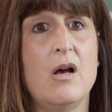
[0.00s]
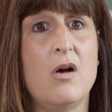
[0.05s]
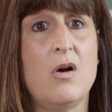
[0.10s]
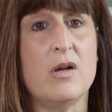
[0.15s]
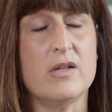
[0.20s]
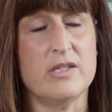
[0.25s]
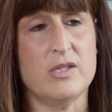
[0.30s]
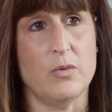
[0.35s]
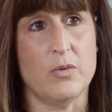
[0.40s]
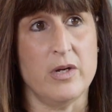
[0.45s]

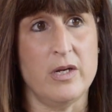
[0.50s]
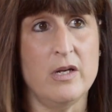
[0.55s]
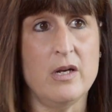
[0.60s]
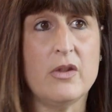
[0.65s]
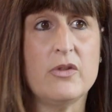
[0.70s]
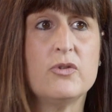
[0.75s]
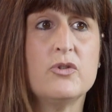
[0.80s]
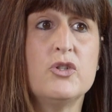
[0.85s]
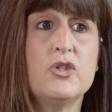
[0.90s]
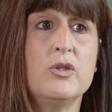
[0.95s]
also
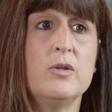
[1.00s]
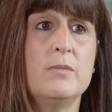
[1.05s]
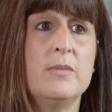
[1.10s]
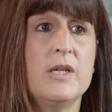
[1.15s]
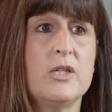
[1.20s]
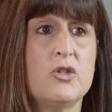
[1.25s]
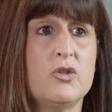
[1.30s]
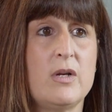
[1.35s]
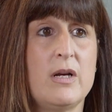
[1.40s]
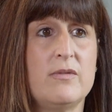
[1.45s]
another tube
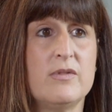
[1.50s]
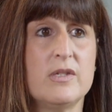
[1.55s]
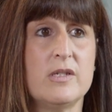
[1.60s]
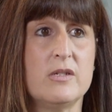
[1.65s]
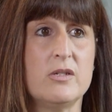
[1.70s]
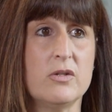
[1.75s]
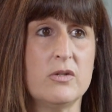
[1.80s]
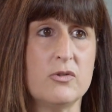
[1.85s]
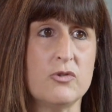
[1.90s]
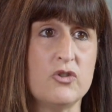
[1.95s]
that travels
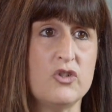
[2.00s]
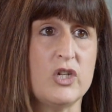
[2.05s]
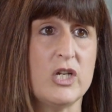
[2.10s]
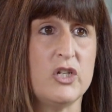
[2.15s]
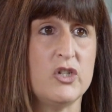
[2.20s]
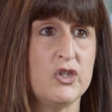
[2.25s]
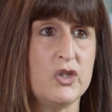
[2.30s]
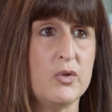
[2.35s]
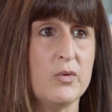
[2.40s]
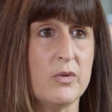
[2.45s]
into their
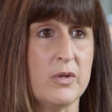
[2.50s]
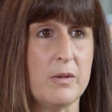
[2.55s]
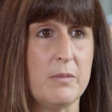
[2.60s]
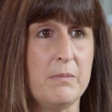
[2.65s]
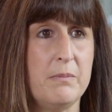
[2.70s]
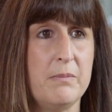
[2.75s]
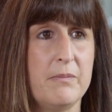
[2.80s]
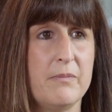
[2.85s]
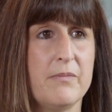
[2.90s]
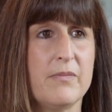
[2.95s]

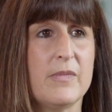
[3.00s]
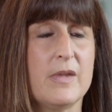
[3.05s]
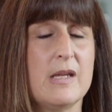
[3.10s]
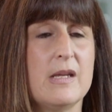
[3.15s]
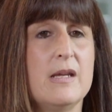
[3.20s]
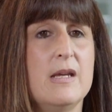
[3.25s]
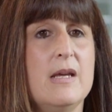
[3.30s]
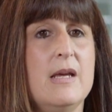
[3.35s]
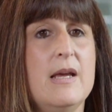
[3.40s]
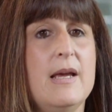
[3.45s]
jejunum.
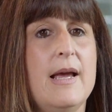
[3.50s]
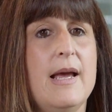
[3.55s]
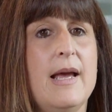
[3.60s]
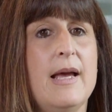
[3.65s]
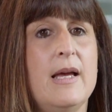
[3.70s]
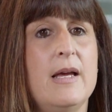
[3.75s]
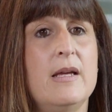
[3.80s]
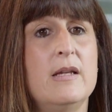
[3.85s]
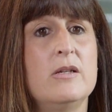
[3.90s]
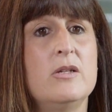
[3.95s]

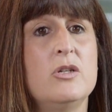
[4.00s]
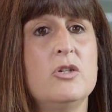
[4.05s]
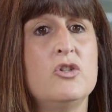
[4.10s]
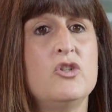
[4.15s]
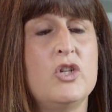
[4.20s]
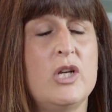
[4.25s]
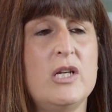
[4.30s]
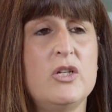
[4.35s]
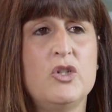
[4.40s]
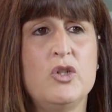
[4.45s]
And
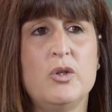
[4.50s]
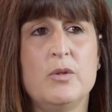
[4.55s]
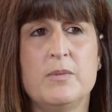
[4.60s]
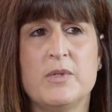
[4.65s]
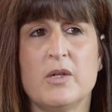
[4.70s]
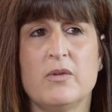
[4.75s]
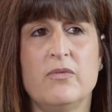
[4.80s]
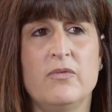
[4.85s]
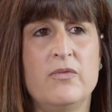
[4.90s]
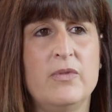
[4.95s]
J
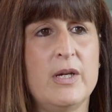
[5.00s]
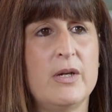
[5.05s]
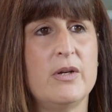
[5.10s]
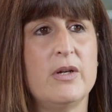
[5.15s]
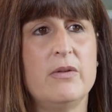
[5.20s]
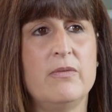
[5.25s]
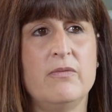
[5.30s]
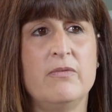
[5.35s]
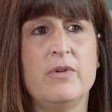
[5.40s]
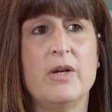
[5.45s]
tubes are
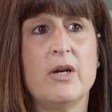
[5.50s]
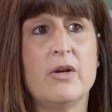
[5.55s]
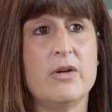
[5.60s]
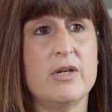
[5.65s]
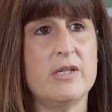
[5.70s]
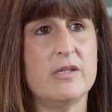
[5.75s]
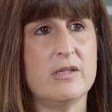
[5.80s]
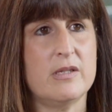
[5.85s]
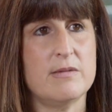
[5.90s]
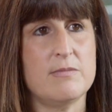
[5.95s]
very,
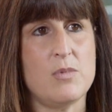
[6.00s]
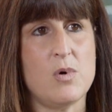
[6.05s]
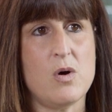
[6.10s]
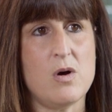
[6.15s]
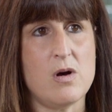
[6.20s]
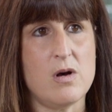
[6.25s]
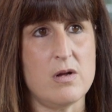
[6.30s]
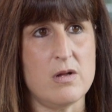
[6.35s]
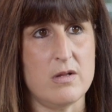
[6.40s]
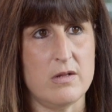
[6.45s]
very
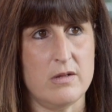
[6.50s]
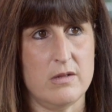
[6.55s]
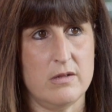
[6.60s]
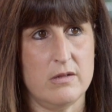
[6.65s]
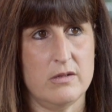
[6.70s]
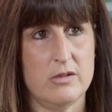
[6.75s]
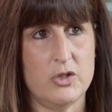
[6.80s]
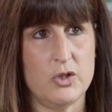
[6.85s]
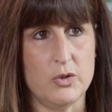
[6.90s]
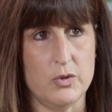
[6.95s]
small
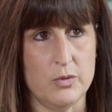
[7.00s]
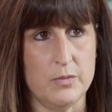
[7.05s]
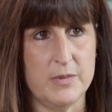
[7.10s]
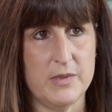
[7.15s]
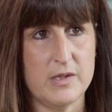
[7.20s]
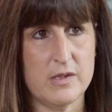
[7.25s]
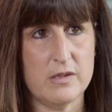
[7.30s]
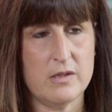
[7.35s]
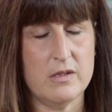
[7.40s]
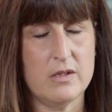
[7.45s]

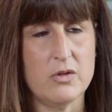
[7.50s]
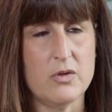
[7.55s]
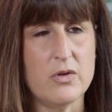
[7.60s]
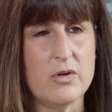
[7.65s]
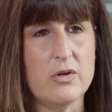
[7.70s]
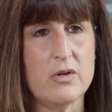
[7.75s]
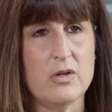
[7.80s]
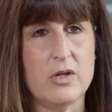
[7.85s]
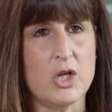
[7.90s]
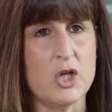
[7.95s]
tubes.
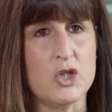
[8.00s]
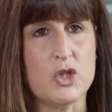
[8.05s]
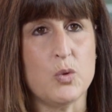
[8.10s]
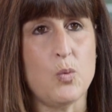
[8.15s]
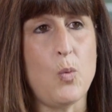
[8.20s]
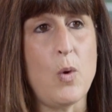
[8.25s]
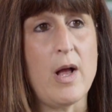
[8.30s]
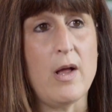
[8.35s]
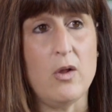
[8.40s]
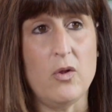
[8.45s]
There are
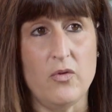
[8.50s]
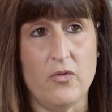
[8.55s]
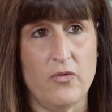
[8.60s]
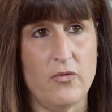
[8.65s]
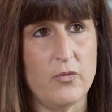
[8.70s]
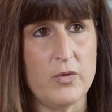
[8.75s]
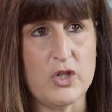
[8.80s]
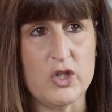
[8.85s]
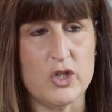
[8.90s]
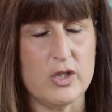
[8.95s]

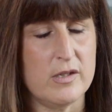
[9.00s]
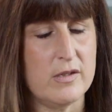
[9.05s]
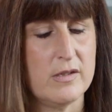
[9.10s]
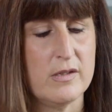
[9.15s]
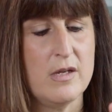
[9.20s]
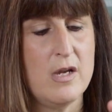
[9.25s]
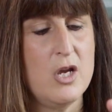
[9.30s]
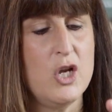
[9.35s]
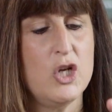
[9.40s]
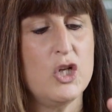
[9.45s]
12, which
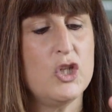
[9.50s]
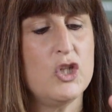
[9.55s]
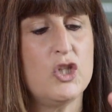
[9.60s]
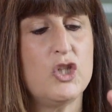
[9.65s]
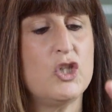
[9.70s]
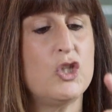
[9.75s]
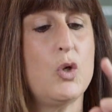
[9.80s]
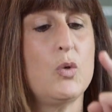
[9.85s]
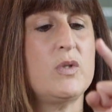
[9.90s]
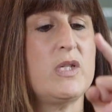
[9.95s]
is
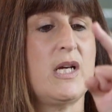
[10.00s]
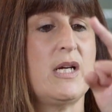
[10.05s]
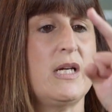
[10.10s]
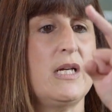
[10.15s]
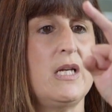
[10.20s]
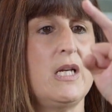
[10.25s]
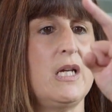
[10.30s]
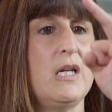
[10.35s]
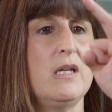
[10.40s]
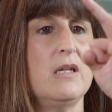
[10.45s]
so
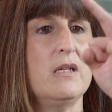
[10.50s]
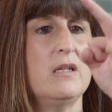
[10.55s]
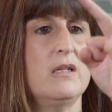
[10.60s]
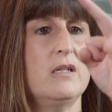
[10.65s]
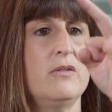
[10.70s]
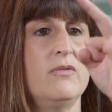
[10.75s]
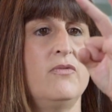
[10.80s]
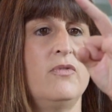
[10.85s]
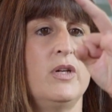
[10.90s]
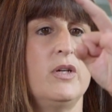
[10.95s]
tiny,
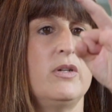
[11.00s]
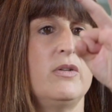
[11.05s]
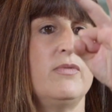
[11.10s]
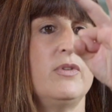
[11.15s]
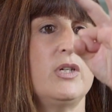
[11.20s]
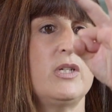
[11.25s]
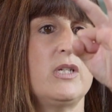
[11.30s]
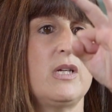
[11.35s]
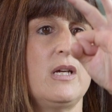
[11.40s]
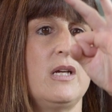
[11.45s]
very,
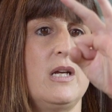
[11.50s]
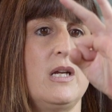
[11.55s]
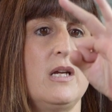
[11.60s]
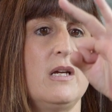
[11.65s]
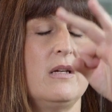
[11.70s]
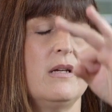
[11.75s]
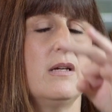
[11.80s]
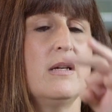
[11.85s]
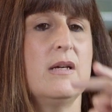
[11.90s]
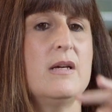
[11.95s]
very tiny.
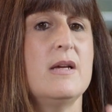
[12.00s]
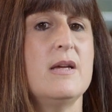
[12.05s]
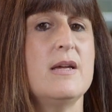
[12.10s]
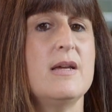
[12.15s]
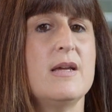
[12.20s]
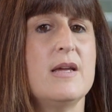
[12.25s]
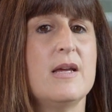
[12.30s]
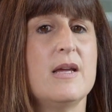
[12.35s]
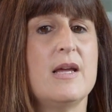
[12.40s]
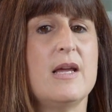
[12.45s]

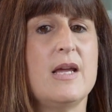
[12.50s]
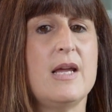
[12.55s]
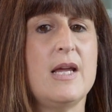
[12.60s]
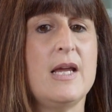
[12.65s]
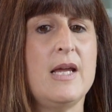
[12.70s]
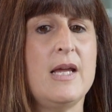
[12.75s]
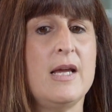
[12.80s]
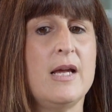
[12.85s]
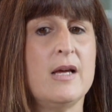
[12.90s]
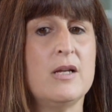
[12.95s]

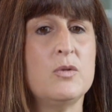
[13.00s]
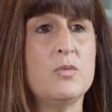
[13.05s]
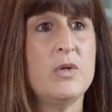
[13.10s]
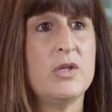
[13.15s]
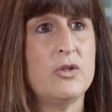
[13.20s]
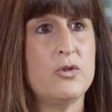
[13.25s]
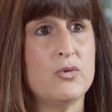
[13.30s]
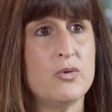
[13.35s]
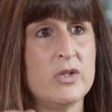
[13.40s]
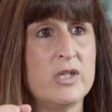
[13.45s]
And
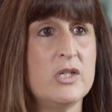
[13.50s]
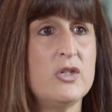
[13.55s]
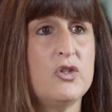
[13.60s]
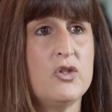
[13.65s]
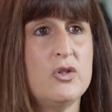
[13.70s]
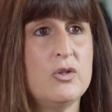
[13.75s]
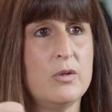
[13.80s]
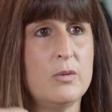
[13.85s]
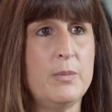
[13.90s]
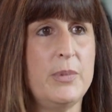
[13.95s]
with
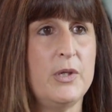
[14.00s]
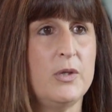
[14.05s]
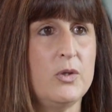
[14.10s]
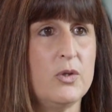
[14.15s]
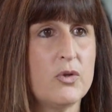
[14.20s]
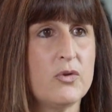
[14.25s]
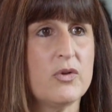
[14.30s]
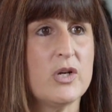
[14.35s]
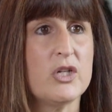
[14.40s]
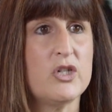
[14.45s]
traditional
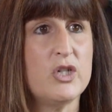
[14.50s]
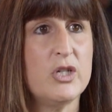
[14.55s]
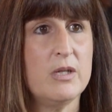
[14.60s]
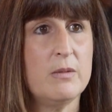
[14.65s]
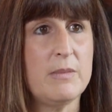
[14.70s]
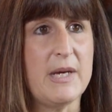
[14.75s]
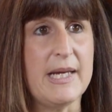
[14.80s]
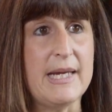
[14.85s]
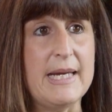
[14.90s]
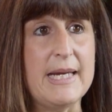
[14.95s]
pill
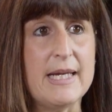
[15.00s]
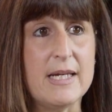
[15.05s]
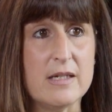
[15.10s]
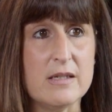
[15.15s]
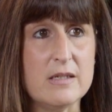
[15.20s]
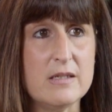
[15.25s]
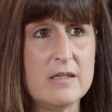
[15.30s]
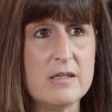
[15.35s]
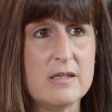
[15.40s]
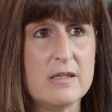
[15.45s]
crushing by
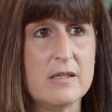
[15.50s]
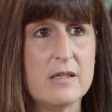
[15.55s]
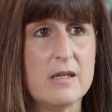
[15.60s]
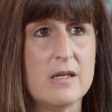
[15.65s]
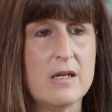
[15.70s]
hand,